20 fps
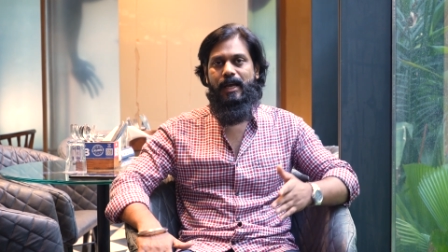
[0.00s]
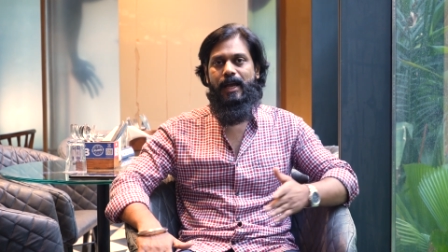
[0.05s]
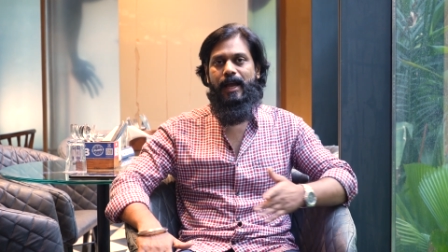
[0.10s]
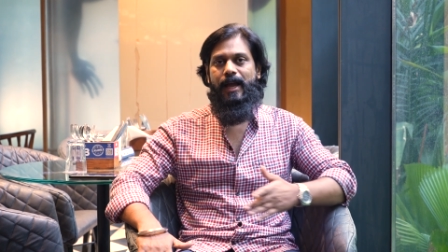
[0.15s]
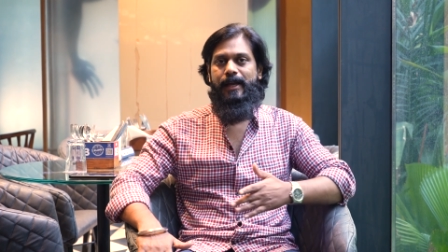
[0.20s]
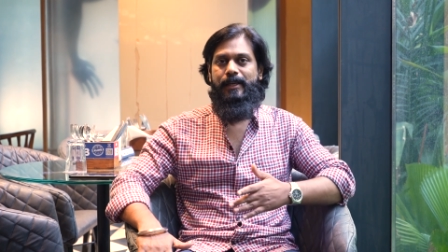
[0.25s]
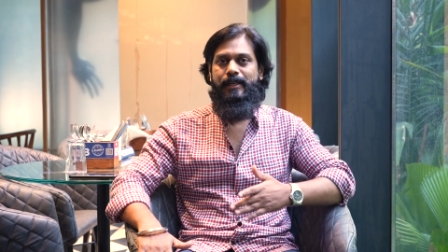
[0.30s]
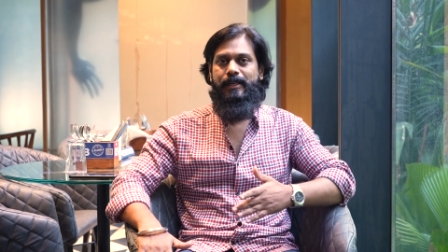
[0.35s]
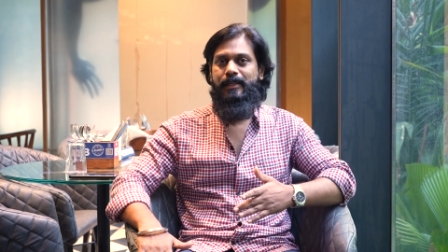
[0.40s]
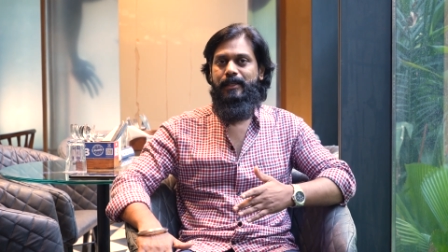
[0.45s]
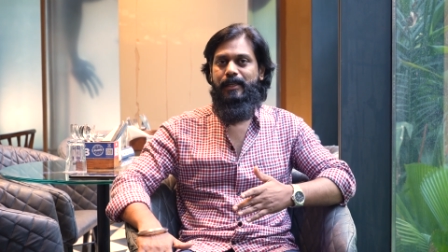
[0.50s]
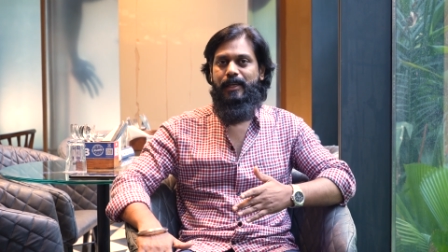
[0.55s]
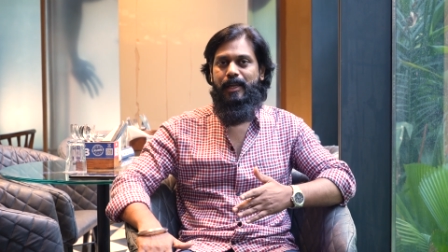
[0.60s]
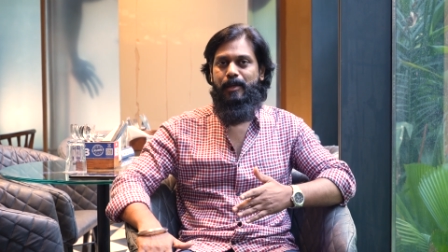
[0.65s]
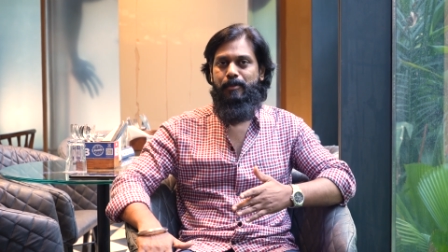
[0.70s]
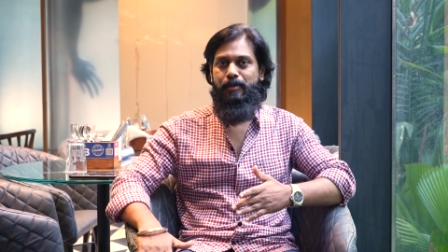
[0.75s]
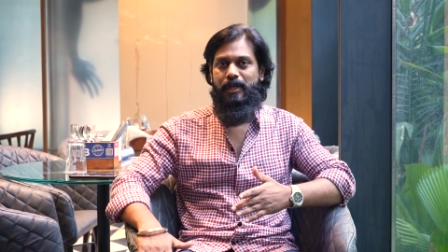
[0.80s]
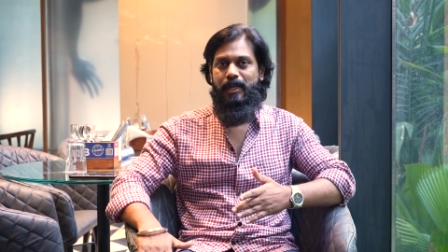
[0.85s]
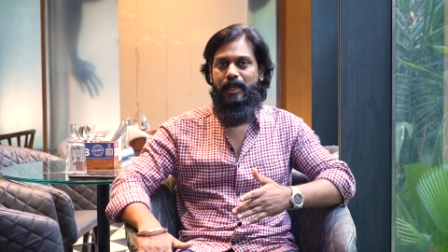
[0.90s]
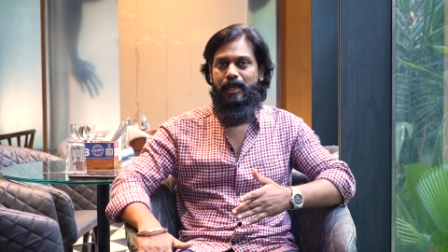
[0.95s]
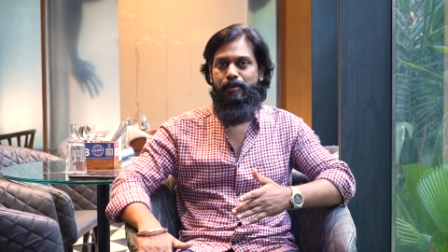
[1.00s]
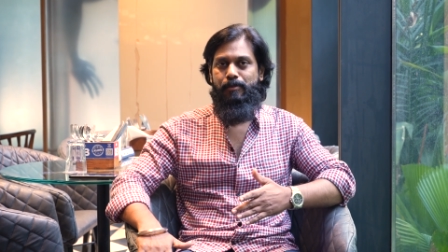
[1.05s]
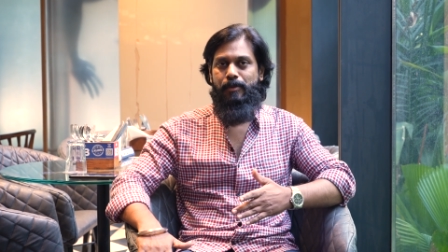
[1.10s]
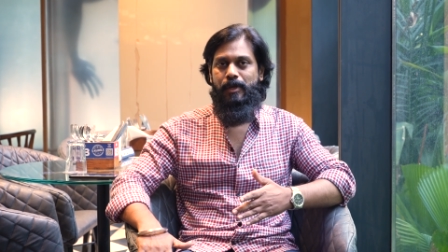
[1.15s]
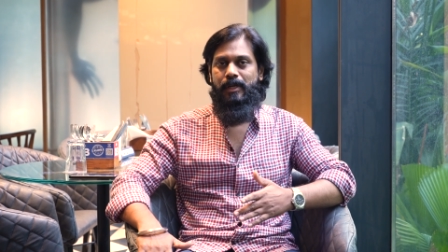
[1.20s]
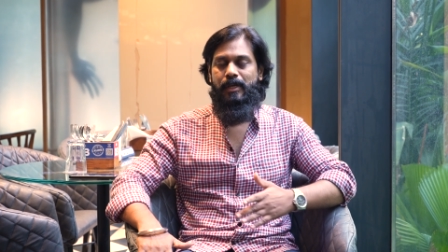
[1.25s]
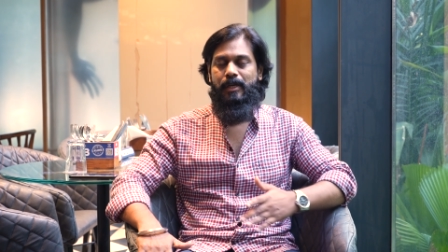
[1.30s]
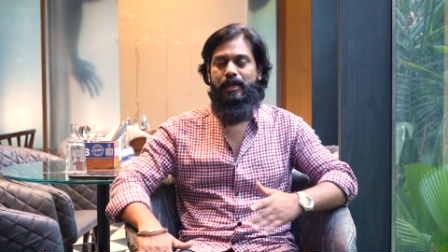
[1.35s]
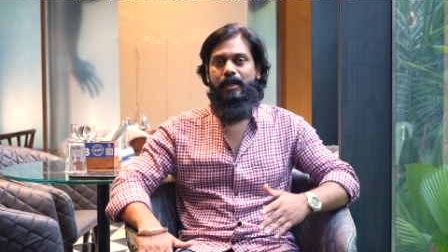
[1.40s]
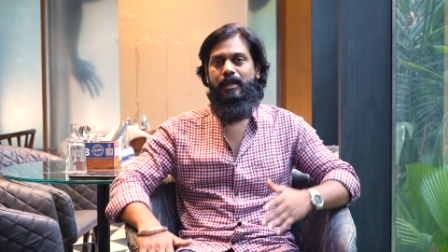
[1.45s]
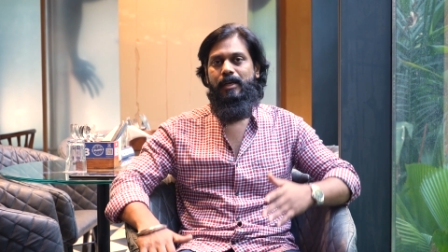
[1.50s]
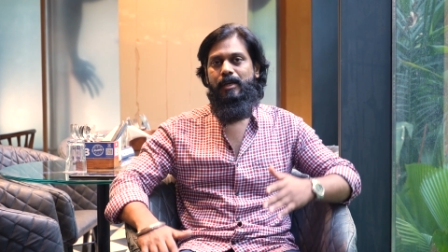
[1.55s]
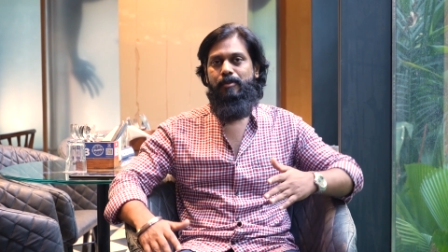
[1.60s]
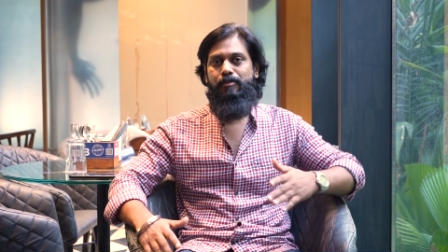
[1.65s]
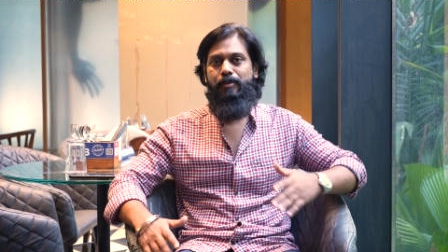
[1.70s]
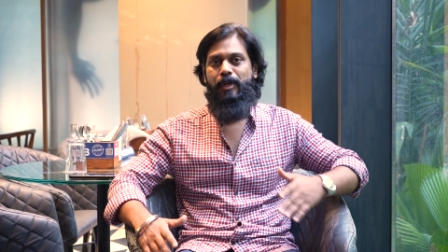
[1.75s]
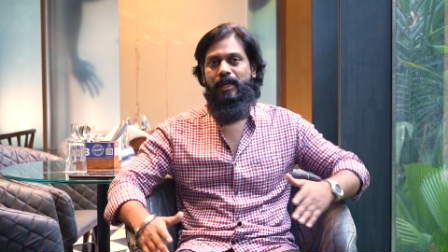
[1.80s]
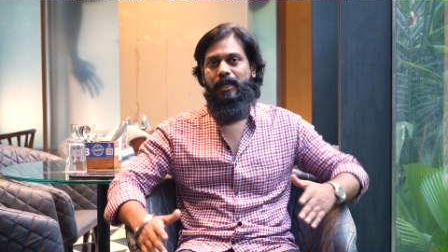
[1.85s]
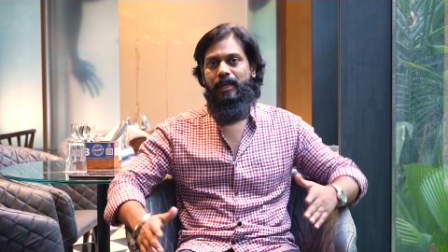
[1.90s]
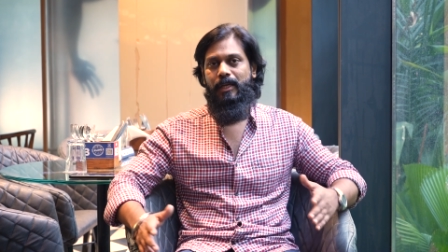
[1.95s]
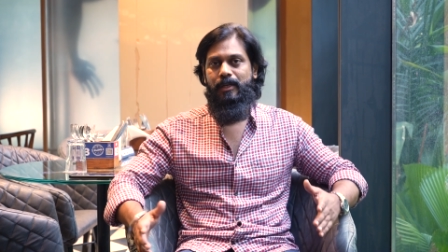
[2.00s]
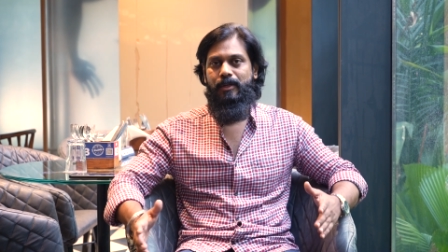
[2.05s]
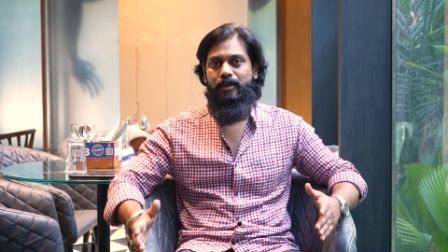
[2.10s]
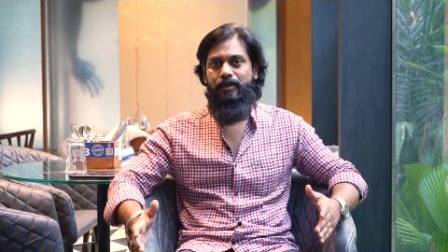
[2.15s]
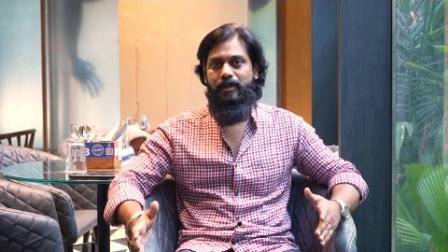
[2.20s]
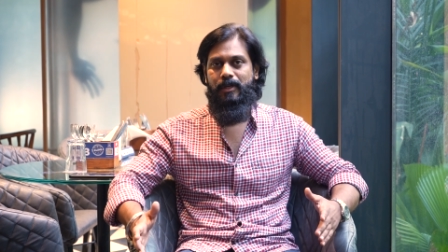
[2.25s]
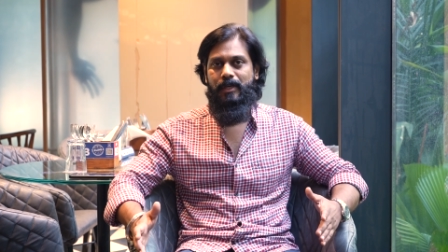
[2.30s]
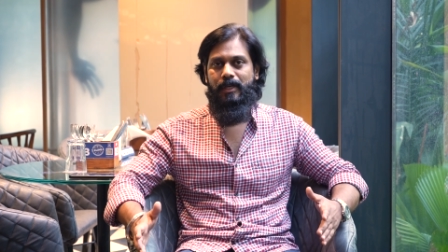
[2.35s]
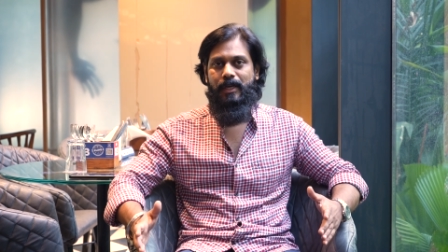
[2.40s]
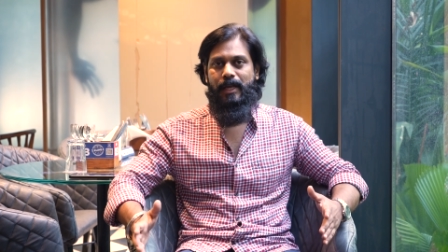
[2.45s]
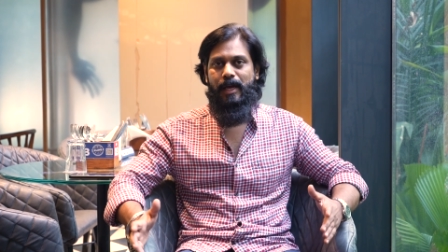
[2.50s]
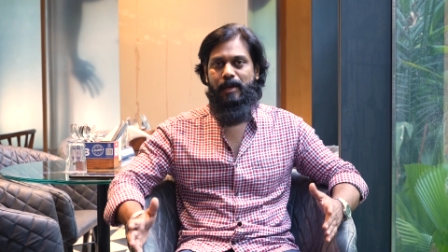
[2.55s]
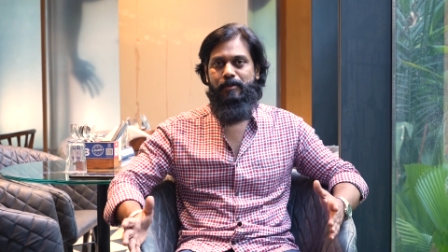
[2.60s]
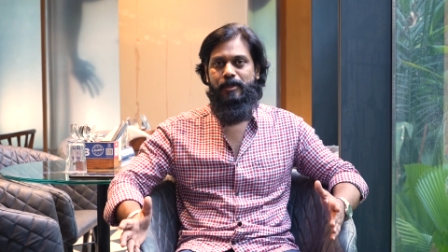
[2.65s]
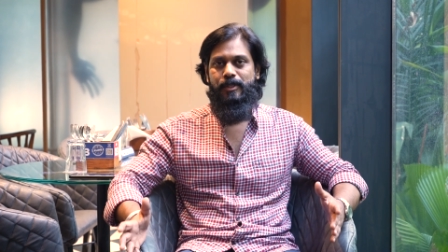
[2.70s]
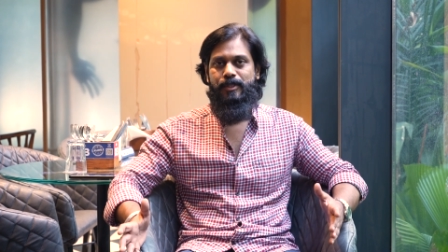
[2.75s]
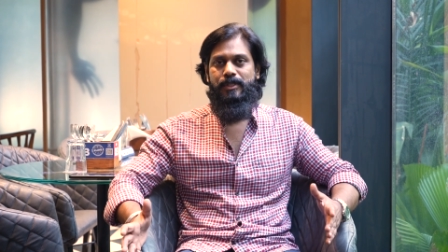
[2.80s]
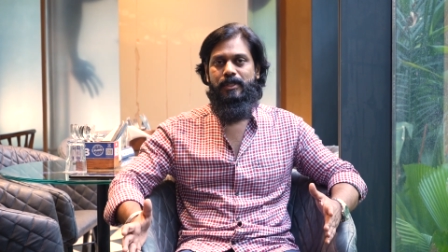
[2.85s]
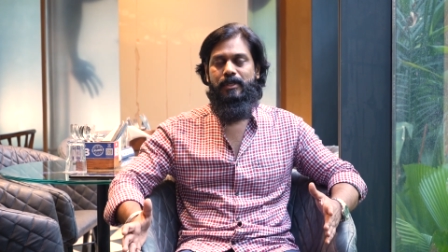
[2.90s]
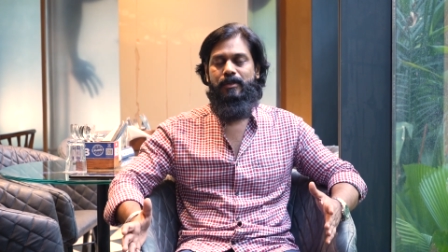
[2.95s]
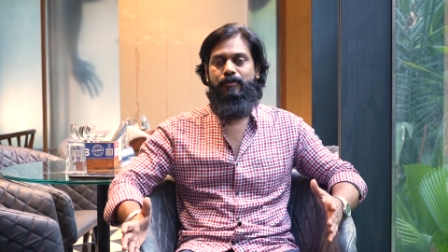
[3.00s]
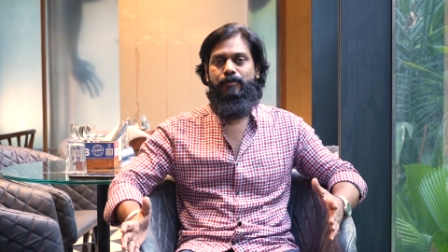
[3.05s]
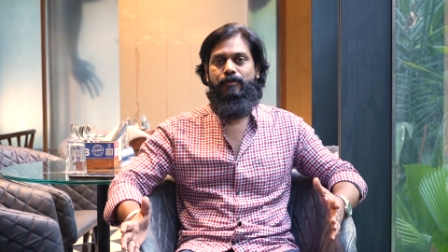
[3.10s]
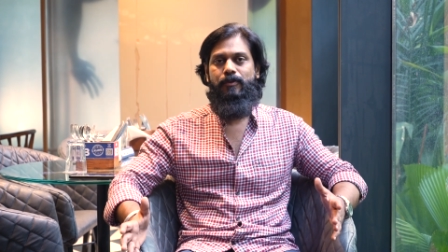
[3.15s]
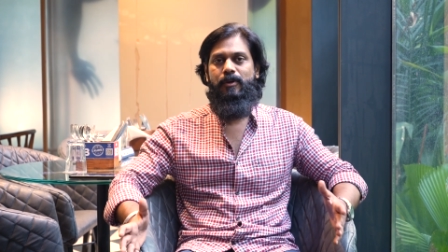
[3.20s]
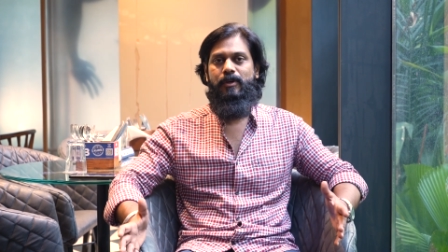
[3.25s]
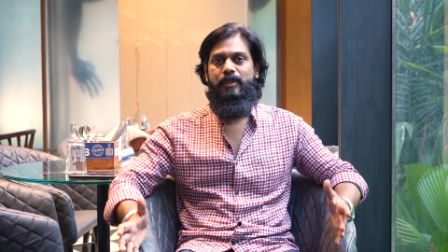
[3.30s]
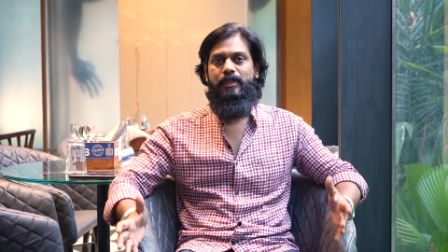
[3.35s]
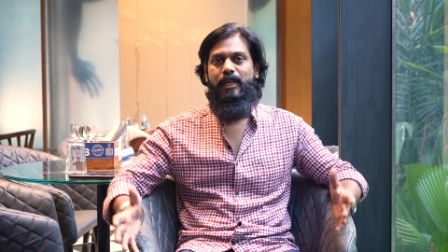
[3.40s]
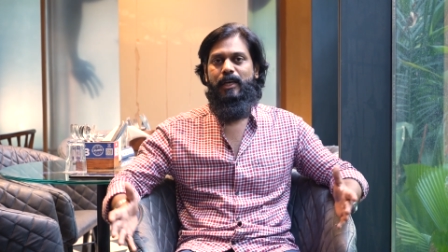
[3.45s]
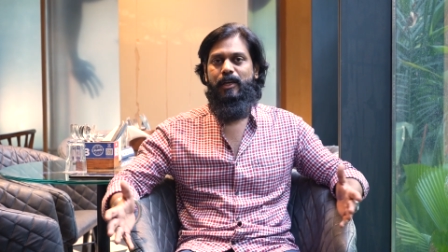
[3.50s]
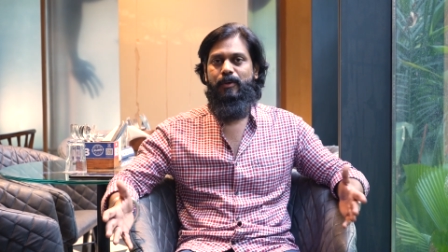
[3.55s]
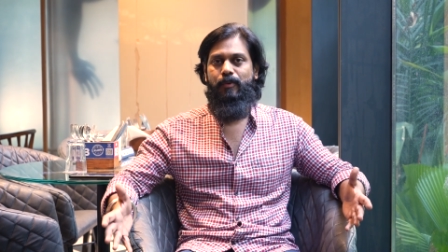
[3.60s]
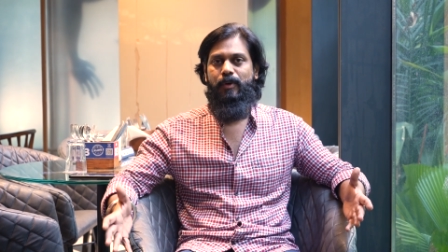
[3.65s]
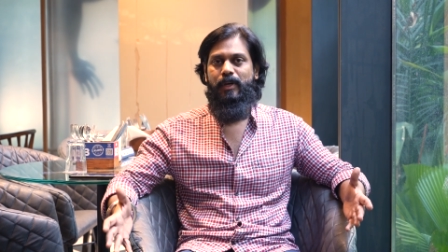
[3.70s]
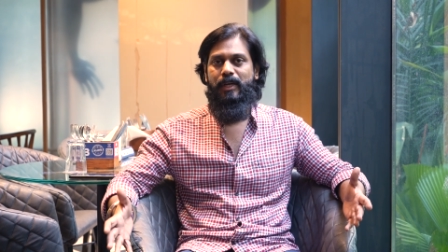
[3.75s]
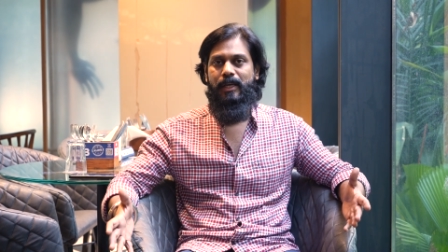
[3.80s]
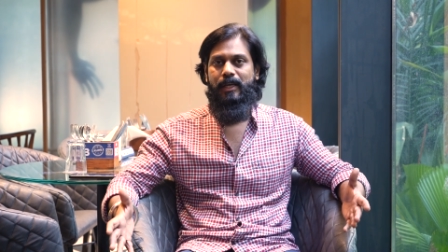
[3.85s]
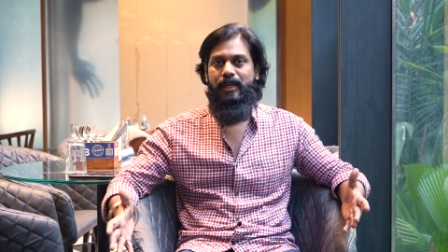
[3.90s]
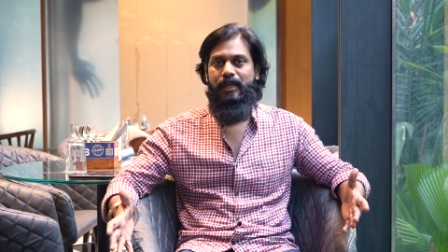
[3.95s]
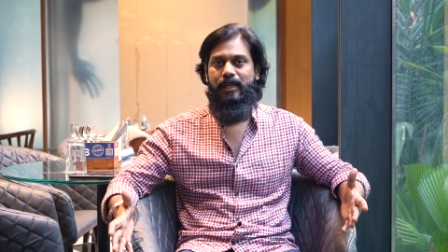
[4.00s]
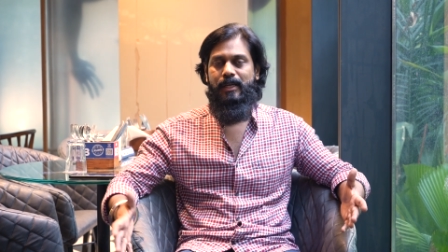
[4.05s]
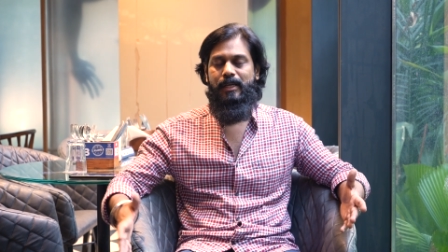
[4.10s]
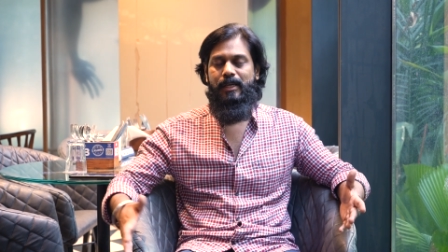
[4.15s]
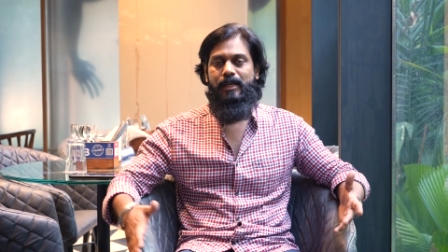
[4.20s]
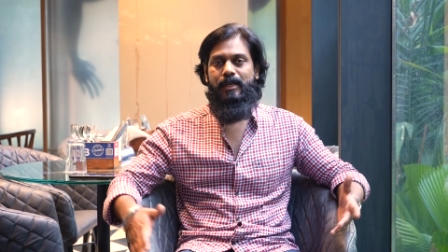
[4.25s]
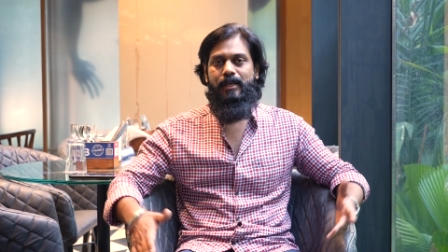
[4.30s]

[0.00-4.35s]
and entertainment element bringing into a dimension for the networking